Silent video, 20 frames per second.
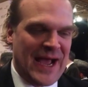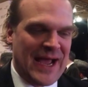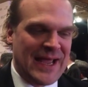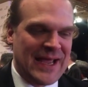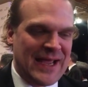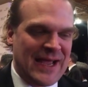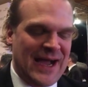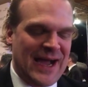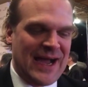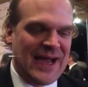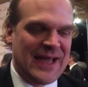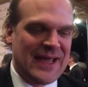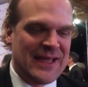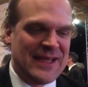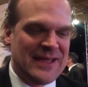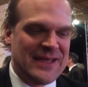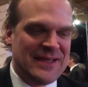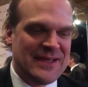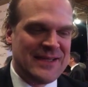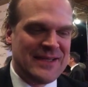I
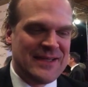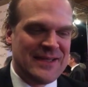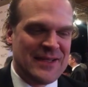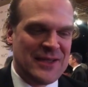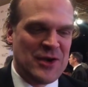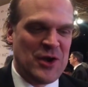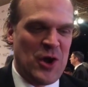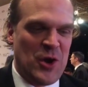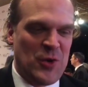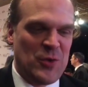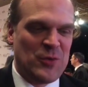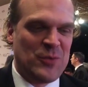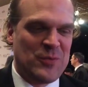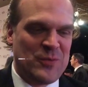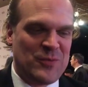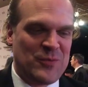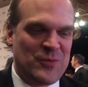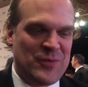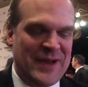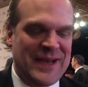you know,
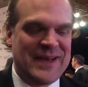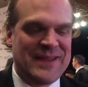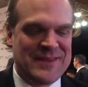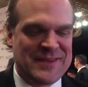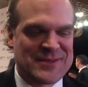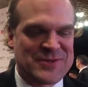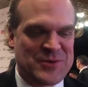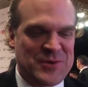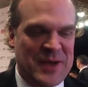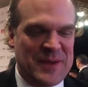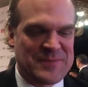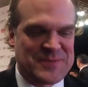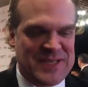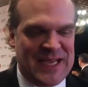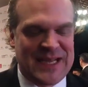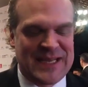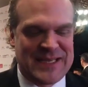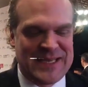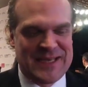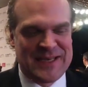reading the
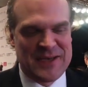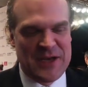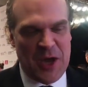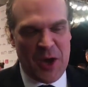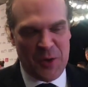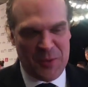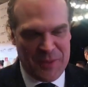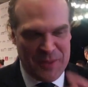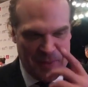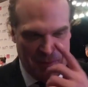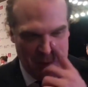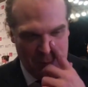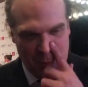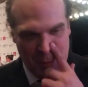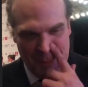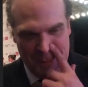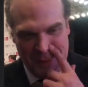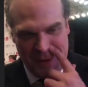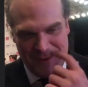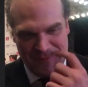scripts, I did know that there
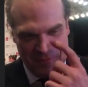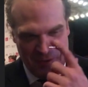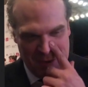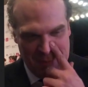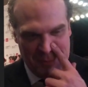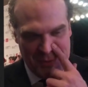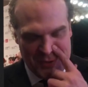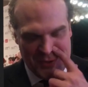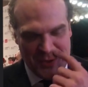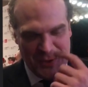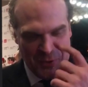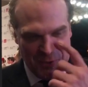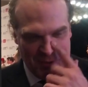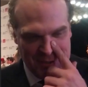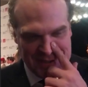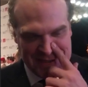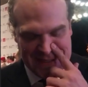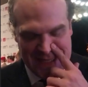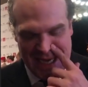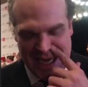would be a very
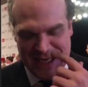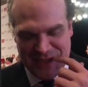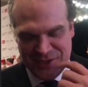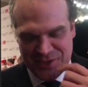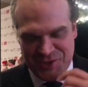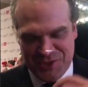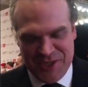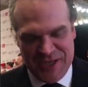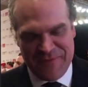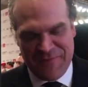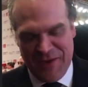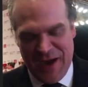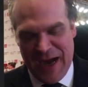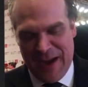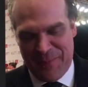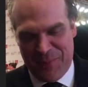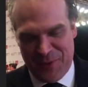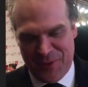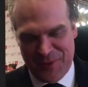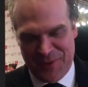paternal side to Chief
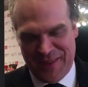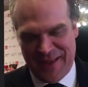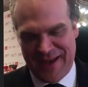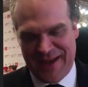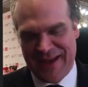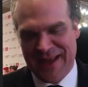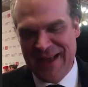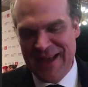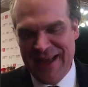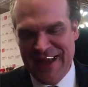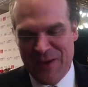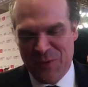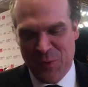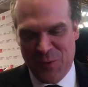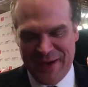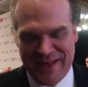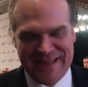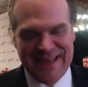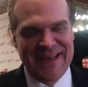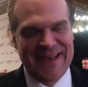Hopper that
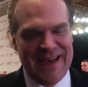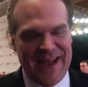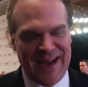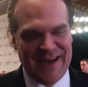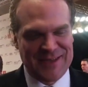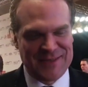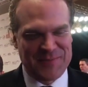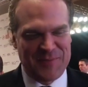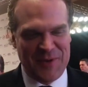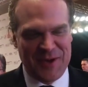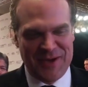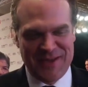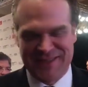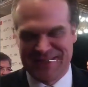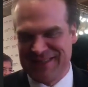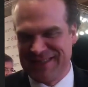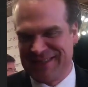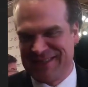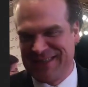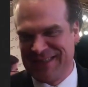we did not
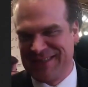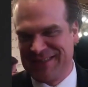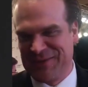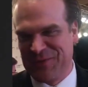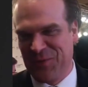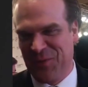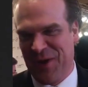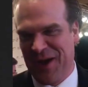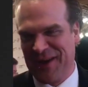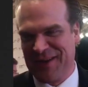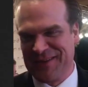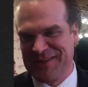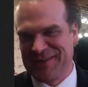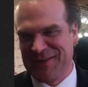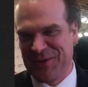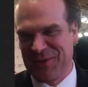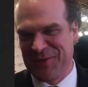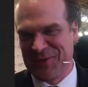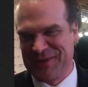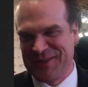experience in season one,
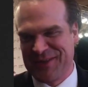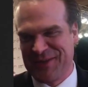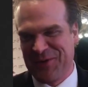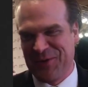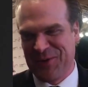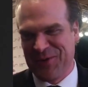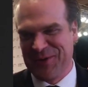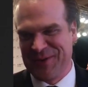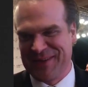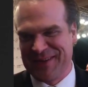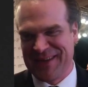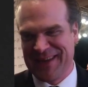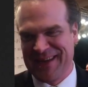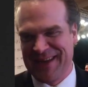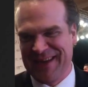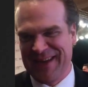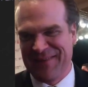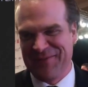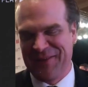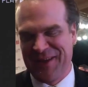so it was cool
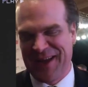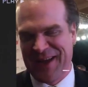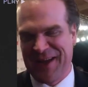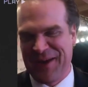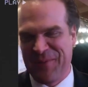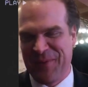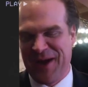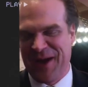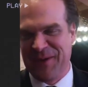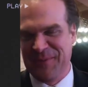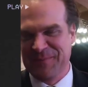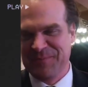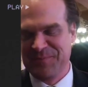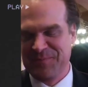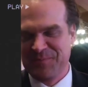to have that come out.